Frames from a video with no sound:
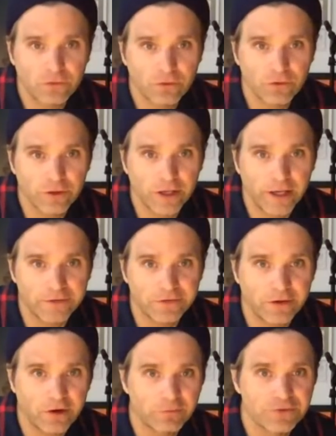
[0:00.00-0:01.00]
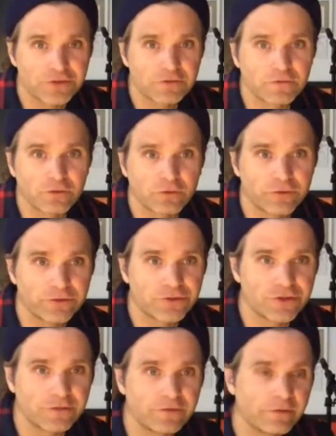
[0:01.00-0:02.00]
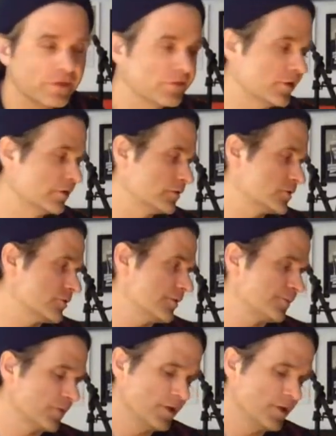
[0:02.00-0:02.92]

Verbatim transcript: or as a harbinger for a real shift in the music industry?